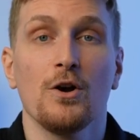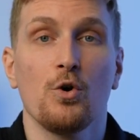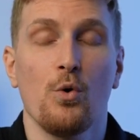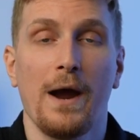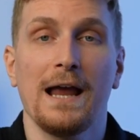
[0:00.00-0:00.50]

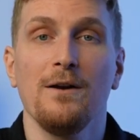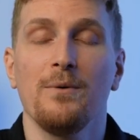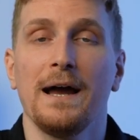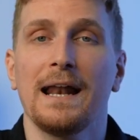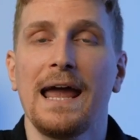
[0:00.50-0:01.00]
Koala
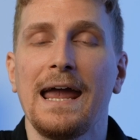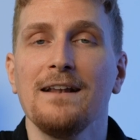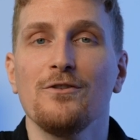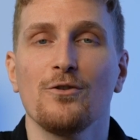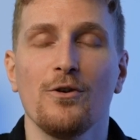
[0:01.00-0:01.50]
Rider,
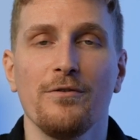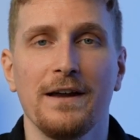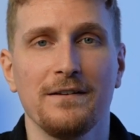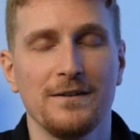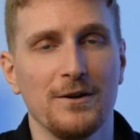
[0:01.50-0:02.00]
and Server
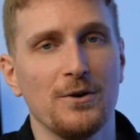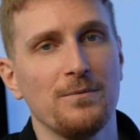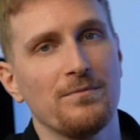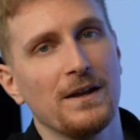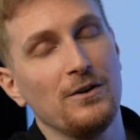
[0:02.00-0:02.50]

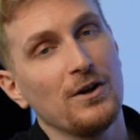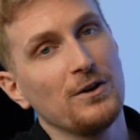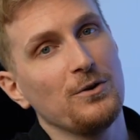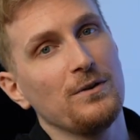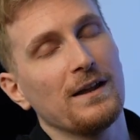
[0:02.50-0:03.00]
SEO, then you can
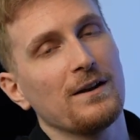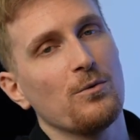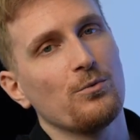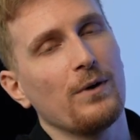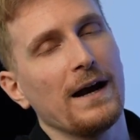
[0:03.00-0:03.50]
do that
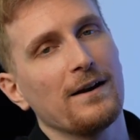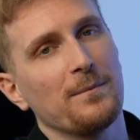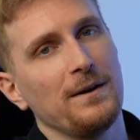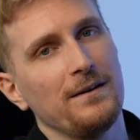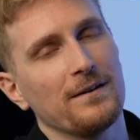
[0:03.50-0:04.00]
right
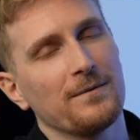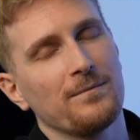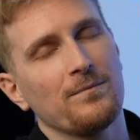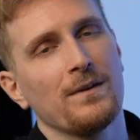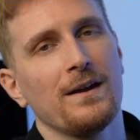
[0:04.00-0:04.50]
up here.
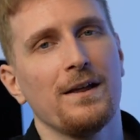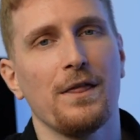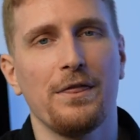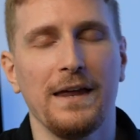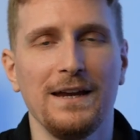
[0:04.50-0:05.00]

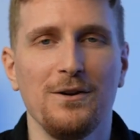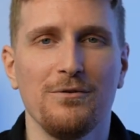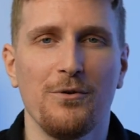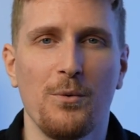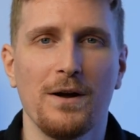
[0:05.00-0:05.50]
Thank you
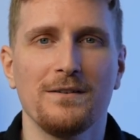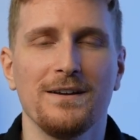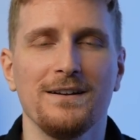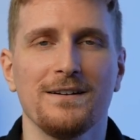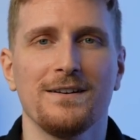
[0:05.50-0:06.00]
for
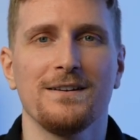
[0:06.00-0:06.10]
watching.